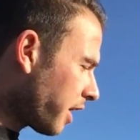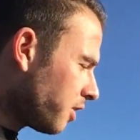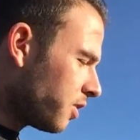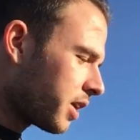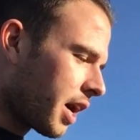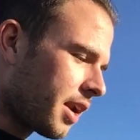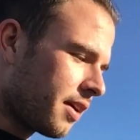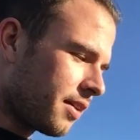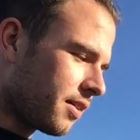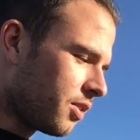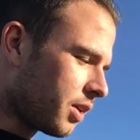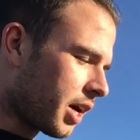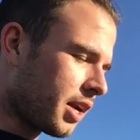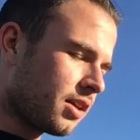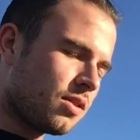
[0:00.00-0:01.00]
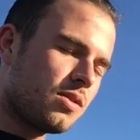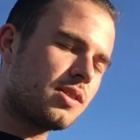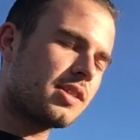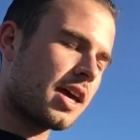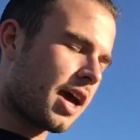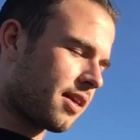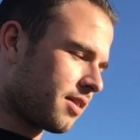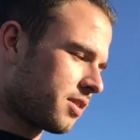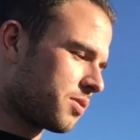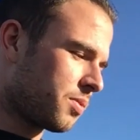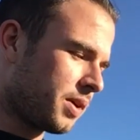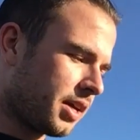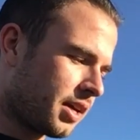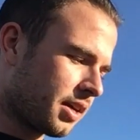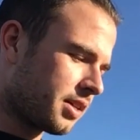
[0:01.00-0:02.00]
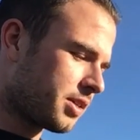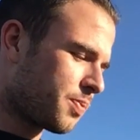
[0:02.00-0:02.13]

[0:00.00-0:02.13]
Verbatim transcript: And you gotta use that this week,